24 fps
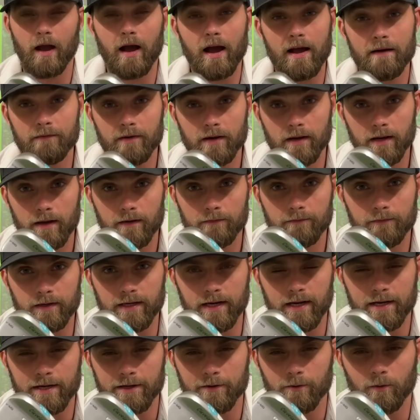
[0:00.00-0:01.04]
I have a lovely
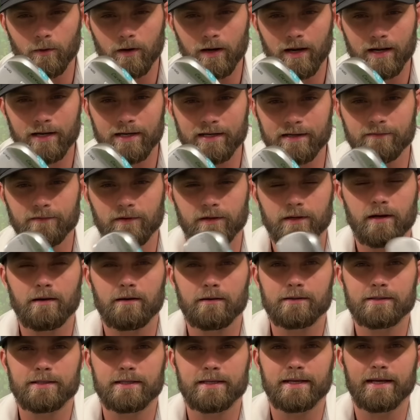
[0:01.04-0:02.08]
little Cleveland
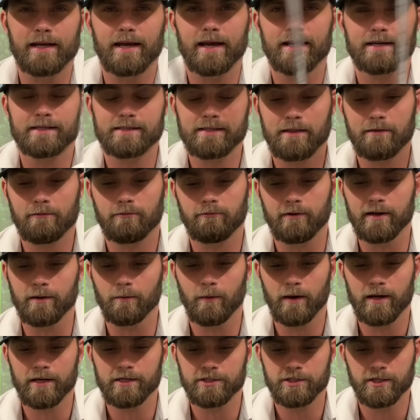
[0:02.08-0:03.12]
RTX 3
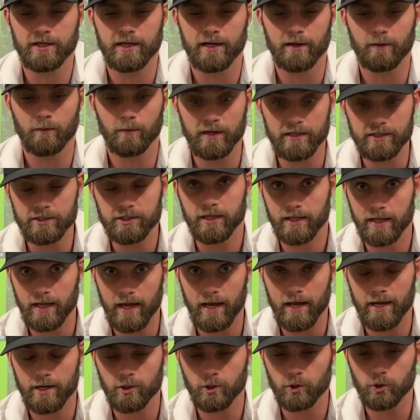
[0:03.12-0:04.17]
wedge here, which
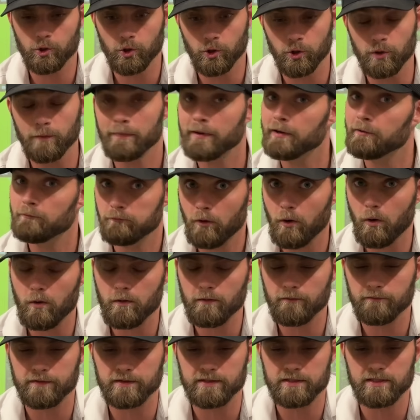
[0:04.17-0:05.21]
again could be
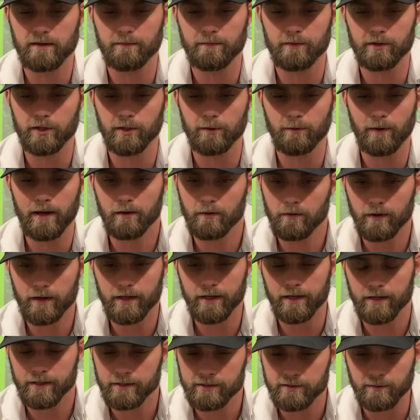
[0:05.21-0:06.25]
wrong for some of you out
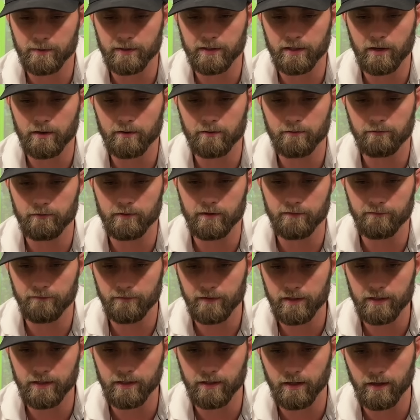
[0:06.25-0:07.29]
here as we go through the
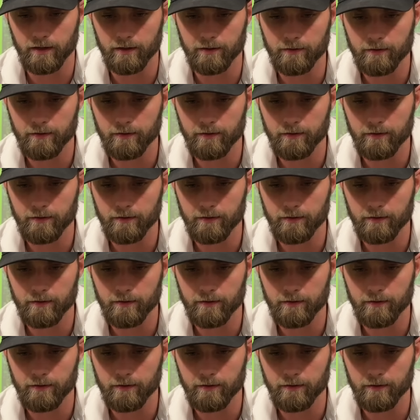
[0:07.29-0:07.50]
video.